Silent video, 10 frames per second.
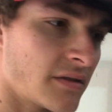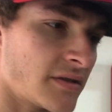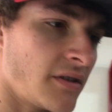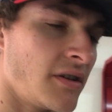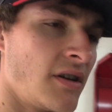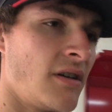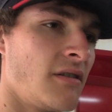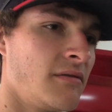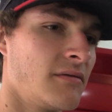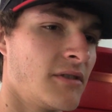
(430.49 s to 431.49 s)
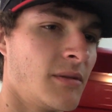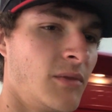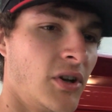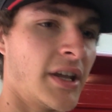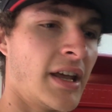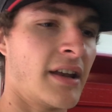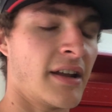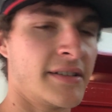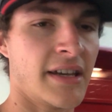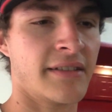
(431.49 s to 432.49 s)
So, you know, I'm looking at
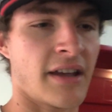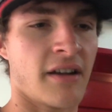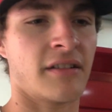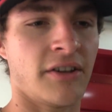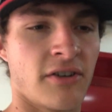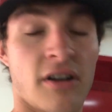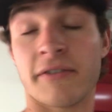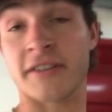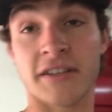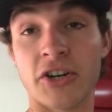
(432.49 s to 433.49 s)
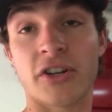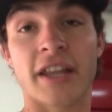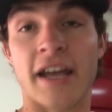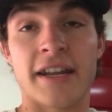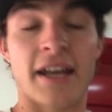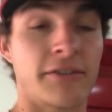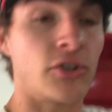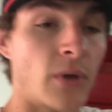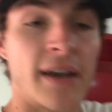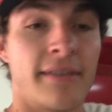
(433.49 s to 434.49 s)
it. I take the air cleaner off, because literally I didn't have to
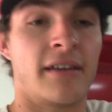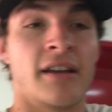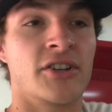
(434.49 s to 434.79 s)
do anything.